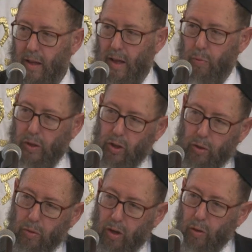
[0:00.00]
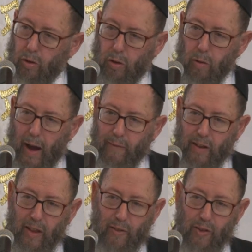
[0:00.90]
that what you do is you drive
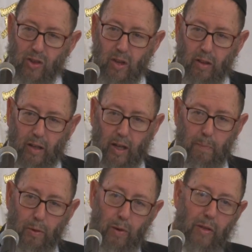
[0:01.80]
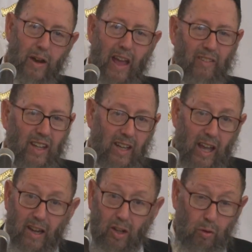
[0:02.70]
to their facility, but rather having to
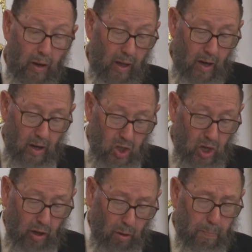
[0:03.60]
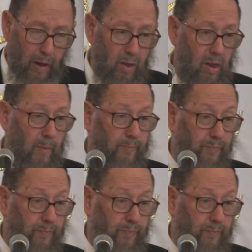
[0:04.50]
get into a shuttle bus,